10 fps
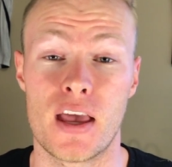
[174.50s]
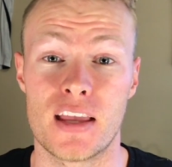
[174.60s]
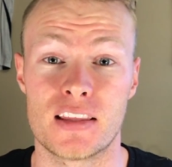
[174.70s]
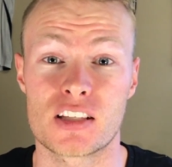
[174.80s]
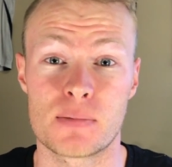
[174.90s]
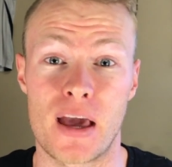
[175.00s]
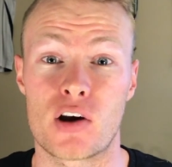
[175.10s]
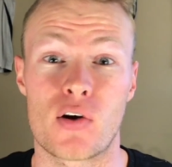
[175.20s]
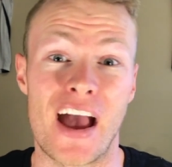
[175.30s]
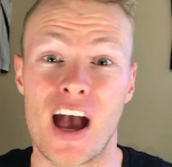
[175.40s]
It doesn't
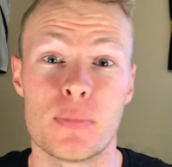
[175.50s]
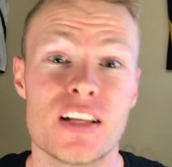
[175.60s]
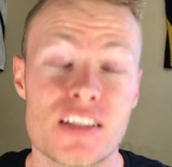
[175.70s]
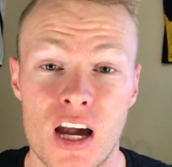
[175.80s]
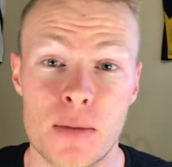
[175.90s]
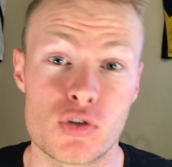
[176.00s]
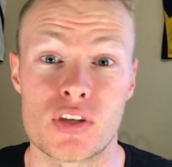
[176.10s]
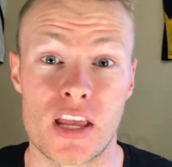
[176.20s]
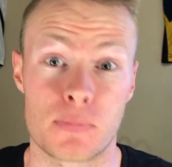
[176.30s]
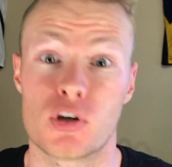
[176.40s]
matter how many times you
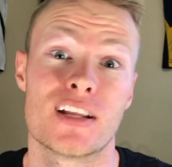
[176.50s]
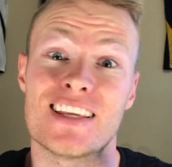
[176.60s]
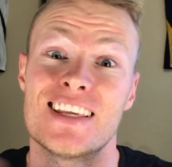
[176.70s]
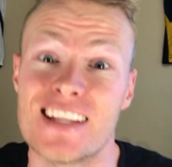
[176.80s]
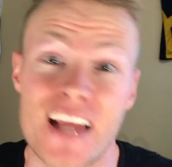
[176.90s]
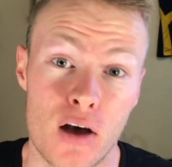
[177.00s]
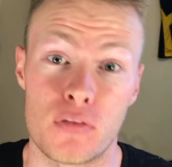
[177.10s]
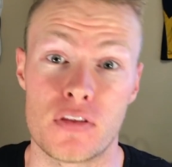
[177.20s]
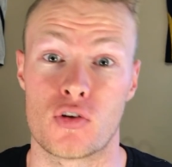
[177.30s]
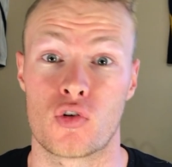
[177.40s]
say, I'm going to eat
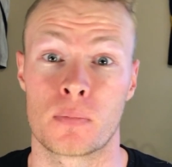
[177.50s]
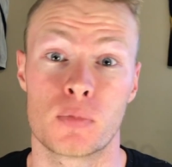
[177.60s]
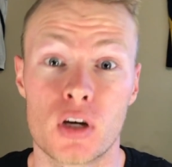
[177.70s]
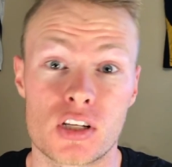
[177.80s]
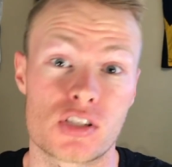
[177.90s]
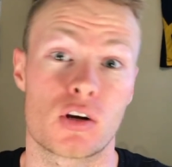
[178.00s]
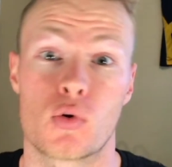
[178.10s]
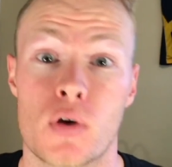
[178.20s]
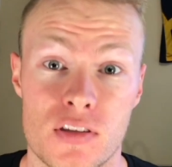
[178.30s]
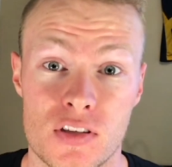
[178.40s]
healthy or I'm going to start
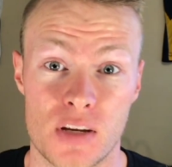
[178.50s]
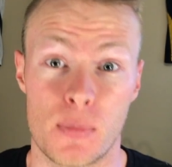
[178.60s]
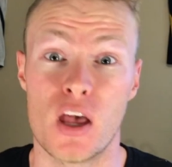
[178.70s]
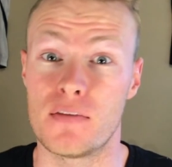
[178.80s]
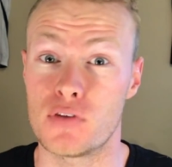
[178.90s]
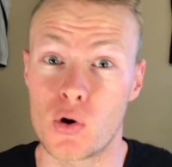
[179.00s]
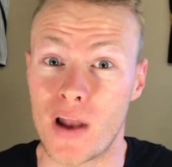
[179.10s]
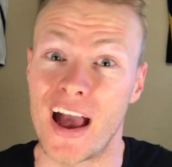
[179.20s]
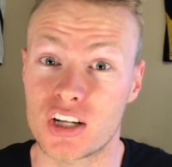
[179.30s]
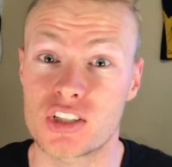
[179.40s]
going to the gym. If you
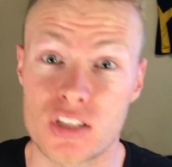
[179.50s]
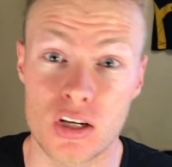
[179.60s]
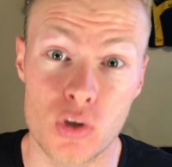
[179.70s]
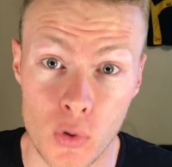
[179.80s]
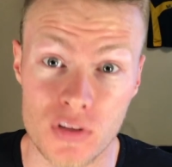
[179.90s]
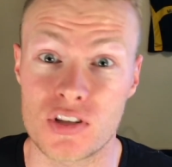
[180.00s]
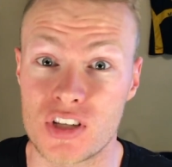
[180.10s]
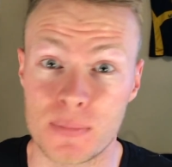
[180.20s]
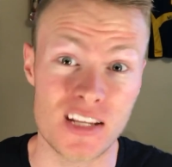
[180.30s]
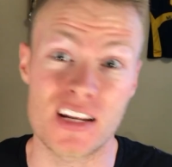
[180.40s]
don't actually start going to the
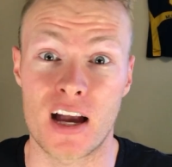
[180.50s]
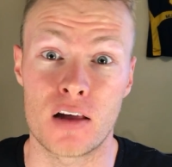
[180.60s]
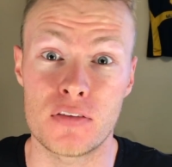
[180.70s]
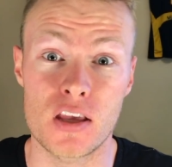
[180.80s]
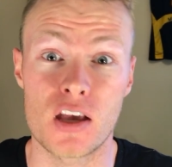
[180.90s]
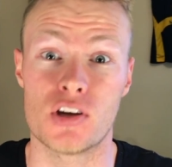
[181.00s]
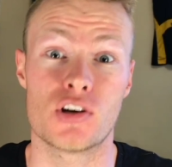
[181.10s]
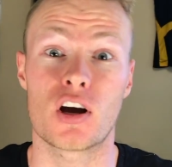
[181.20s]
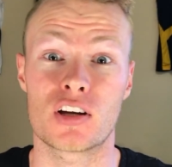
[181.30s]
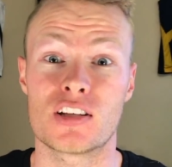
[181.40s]
gym and eating healthy, you're not going